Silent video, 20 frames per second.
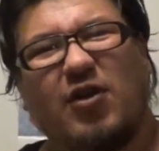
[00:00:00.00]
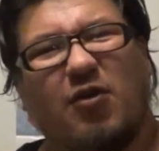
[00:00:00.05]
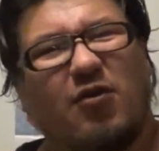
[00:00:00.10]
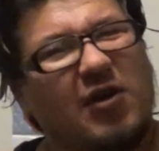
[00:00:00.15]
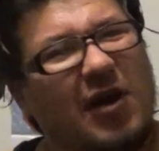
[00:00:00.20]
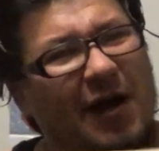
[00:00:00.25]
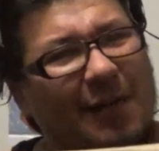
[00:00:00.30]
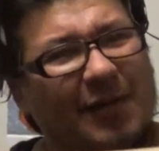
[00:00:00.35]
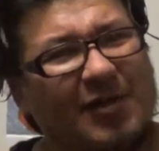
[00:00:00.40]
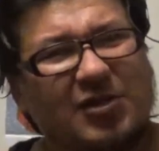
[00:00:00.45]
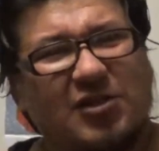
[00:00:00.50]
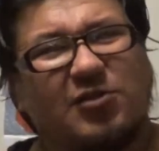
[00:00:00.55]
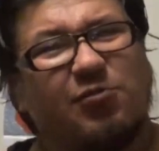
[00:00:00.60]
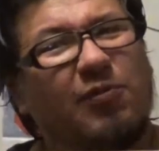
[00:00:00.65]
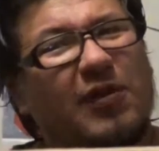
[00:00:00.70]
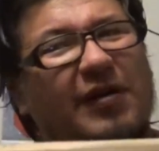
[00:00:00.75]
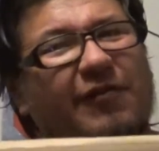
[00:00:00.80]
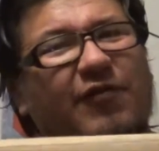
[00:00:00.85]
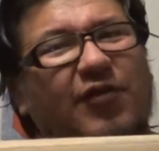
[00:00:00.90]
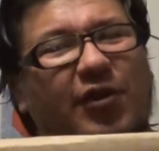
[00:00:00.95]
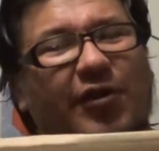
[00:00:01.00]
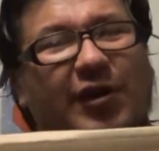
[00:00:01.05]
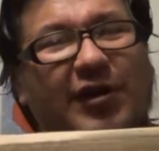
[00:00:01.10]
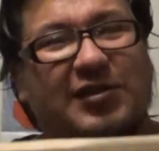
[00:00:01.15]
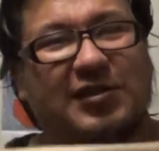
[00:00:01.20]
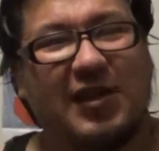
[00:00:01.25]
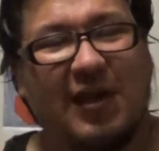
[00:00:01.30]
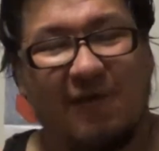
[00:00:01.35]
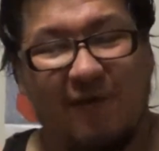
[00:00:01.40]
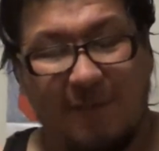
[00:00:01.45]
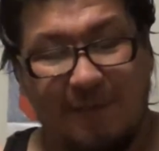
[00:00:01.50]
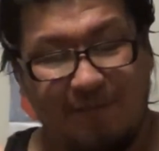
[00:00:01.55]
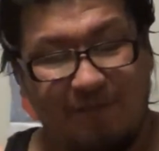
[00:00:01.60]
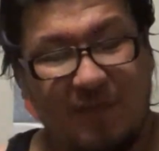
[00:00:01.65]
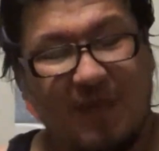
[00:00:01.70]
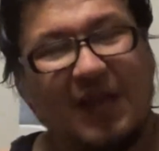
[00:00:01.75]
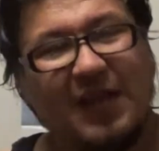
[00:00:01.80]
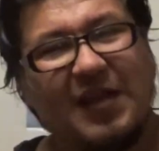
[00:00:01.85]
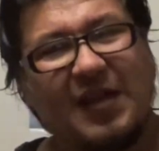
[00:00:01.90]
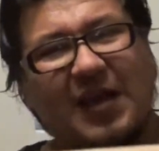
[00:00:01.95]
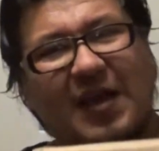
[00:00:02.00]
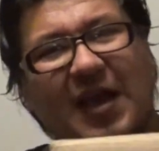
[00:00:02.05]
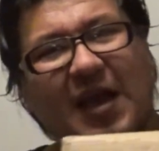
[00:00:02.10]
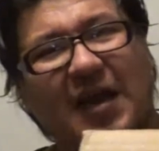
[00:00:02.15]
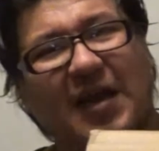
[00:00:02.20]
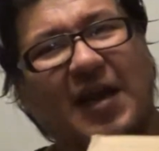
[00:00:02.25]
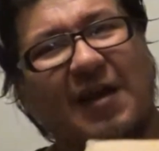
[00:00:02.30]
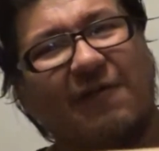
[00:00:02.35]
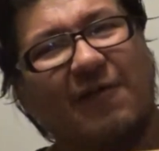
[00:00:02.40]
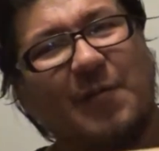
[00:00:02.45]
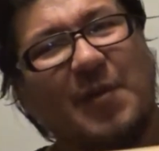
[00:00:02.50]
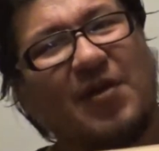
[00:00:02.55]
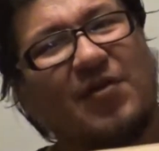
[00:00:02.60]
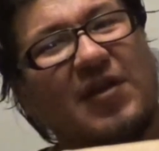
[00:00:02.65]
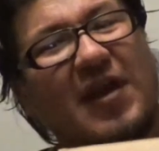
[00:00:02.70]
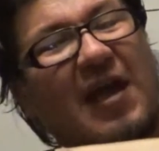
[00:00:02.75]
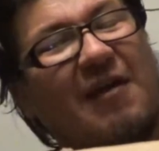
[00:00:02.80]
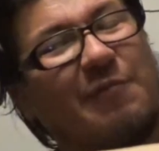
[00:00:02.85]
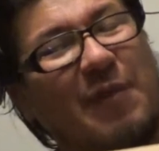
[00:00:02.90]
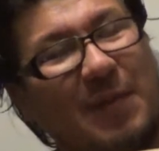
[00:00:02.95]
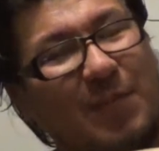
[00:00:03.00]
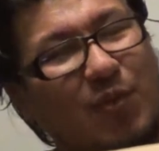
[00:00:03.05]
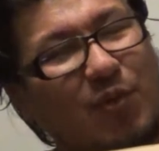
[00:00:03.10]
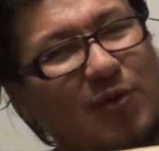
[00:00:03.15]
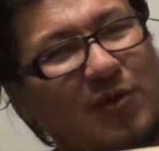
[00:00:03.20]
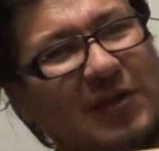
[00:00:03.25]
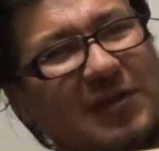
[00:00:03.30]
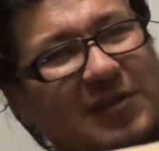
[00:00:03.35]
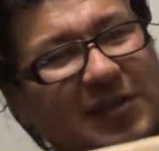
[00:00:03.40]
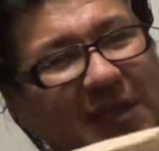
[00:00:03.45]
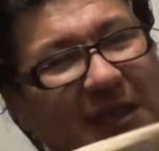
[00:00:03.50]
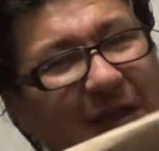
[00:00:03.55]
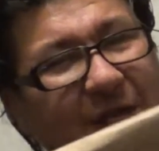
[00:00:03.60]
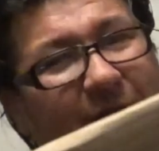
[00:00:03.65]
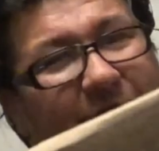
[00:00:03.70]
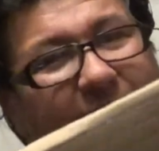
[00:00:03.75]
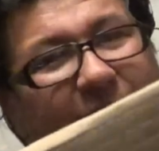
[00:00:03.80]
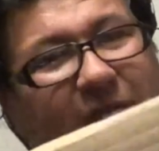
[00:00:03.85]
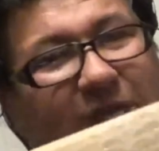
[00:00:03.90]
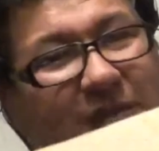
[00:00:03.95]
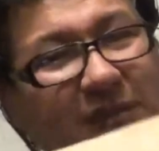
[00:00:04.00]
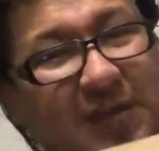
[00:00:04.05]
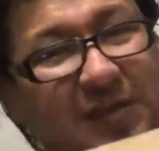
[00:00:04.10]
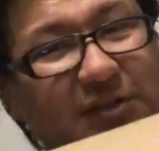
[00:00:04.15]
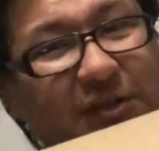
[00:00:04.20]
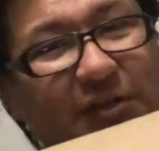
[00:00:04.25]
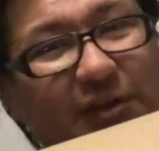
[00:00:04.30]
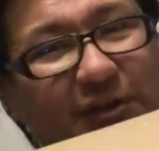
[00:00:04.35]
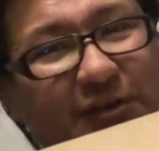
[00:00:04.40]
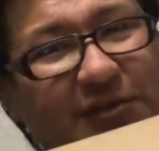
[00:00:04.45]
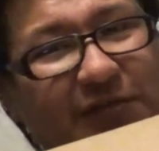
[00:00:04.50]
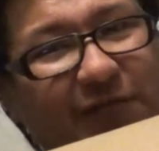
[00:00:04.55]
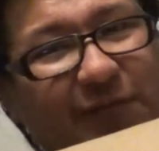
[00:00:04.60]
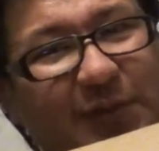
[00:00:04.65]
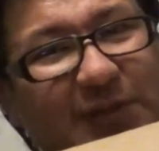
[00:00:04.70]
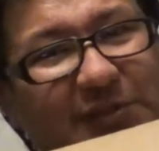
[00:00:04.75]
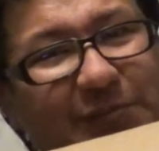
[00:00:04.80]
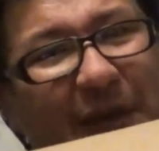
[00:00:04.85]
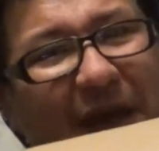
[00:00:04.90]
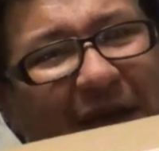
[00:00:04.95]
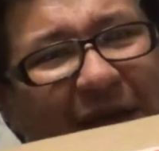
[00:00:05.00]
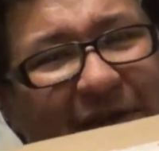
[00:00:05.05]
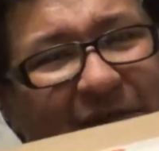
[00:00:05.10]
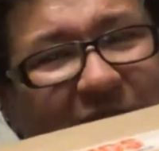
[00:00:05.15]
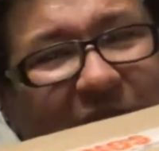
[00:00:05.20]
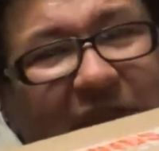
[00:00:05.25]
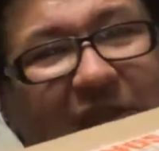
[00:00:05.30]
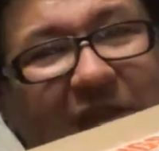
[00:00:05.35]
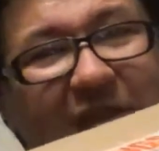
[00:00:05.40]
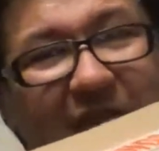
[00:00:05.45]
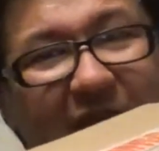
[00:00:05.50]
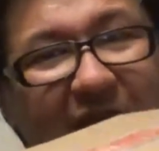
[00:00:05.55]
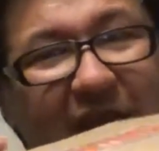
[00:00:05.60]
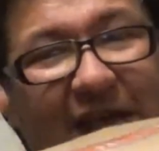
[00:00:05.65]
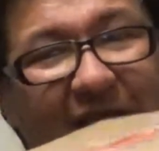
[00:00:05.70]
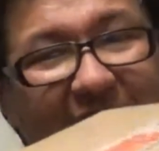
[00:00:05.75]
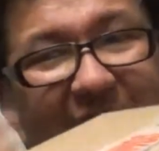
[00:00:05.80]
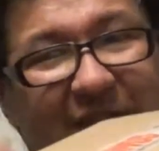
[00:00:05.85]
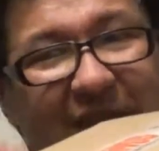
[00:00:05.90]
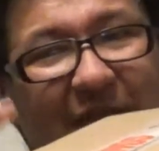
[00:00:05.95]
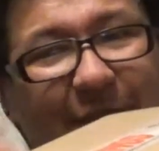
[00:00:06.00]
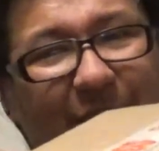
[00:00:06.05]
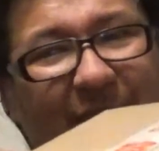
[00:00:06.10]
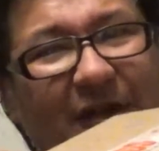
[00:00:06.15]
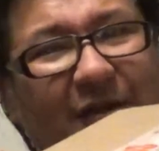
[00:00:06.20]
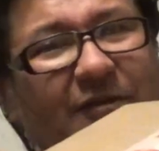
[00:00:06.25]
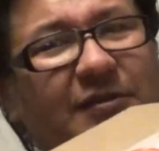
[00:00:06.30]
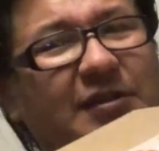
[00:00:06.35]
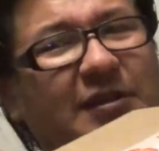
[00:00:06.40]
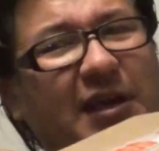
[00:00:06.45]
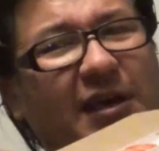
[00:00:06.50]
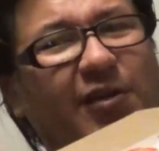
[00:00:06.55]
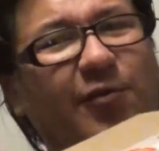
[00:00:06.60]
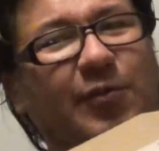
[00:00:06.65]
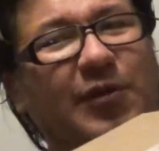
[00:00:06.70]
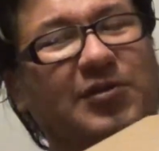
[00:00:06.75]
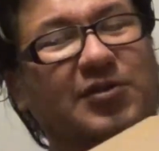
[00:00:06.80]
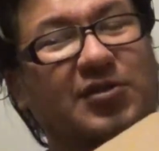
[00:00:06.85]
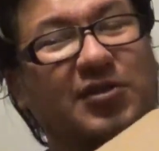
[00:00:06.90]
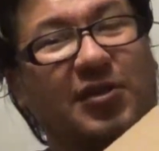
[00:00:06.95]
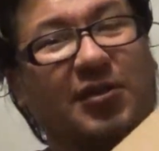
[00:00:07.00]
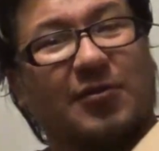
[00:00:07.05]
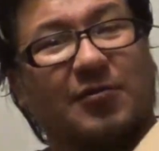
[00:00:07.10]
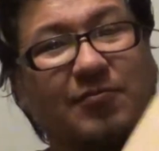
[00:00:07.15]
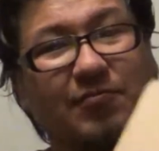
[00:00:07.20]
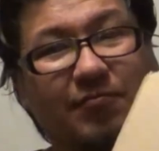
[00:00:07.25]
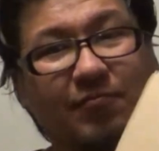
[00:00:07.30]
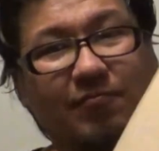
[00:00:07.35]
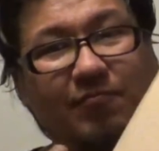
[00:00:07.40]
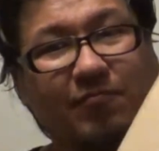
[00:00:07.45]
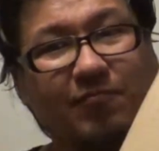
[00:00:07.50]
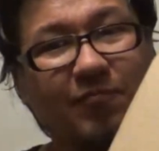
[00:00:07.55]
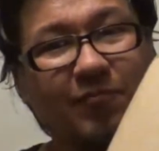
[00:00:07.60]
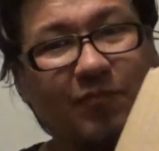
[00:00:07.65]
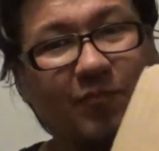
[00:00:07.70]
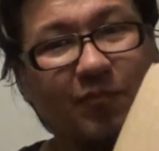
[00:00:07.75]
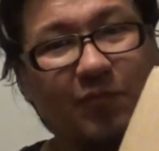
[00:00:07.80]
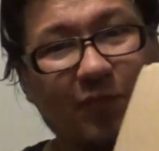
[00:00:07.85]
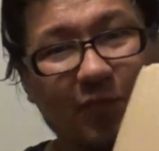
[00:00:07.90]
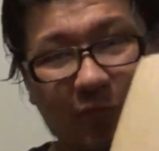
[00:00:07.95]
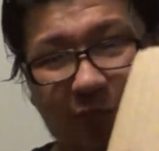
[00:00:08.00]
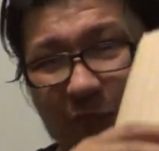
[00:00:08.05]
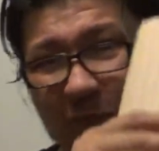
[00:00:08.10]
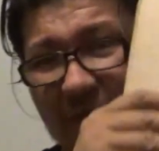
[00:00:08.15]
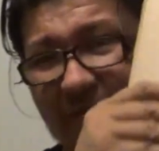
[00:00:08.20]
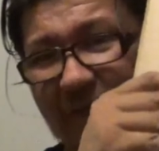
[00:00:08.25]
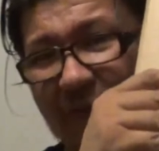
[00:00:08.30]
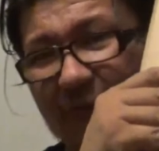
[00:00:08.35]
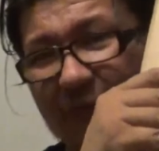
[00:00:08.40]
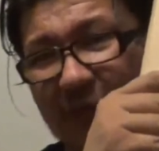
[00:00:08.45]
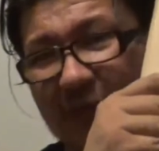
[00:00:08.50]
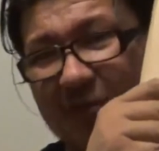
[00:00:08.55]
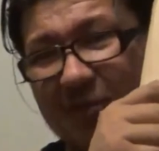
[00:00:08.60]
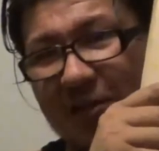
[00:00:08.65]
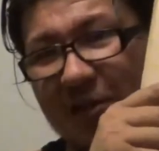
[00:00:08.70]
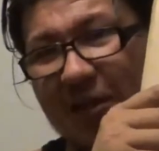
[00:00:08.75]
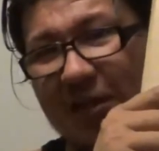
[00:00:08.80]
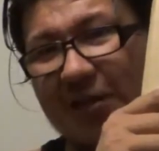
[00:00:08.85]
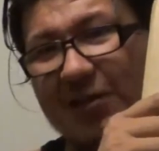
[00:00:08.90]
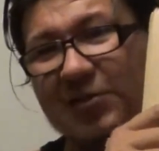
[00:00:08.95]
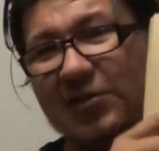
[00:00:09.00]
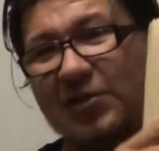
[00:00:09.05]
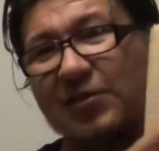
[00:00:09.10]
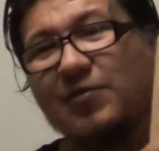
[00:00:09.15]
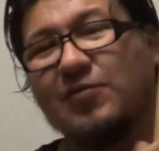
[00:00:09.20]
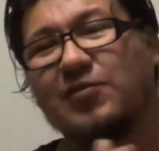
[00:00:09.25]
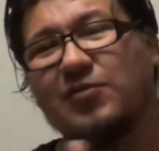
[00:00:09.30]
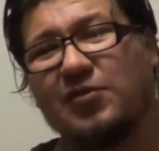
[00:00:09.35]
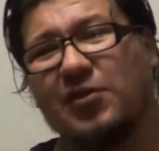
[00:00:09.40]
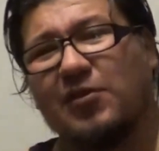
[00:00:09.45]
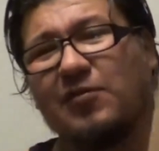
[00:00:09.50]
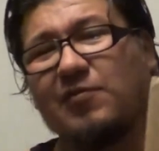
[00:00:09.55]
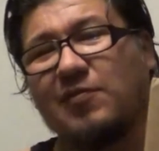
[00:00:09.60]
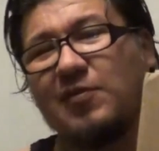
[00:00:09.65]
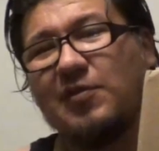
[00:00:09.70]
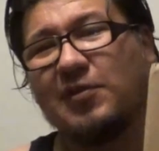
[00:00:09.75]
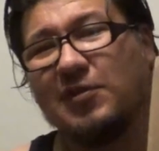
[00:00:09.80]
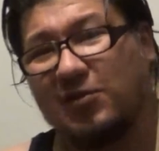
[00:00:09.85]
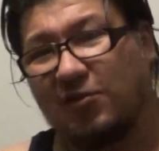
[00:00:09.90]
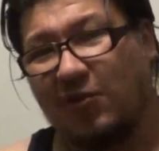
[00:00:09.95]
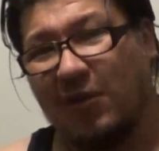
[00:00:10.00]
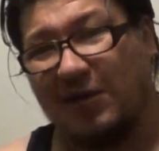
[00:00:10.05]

comics, whatever nerdy stuff. And every month I have my pull list, and as you notice from this package, it's a lot bigger than the other one, so a few things to get into. So crack